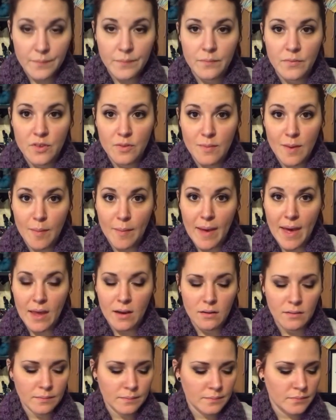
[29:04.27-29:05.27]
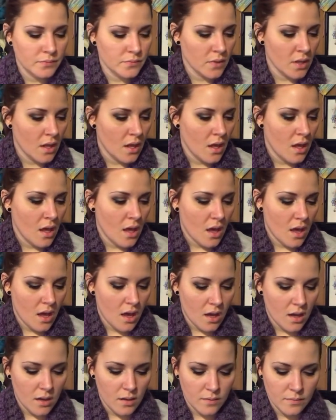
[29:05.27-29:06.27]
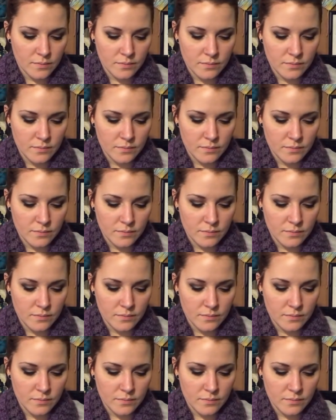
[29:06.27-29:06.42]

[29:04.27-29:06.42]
with my pattern. I